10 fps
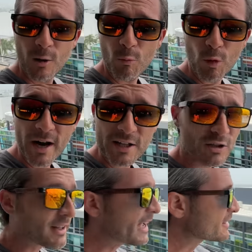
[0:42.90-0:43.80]
we're
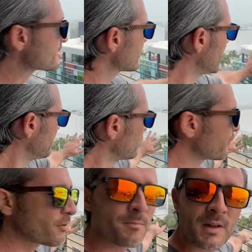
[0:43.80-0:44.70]
actually at the top
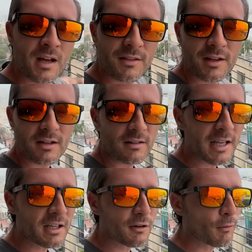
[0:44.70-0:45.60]
of the
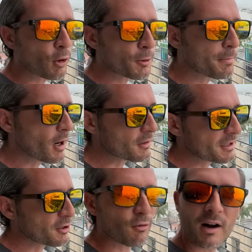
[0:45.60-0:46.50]
Lincoln Road
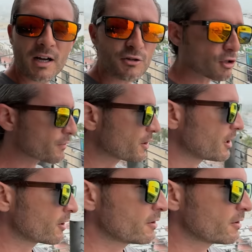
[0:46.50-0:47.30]
parking garage over here.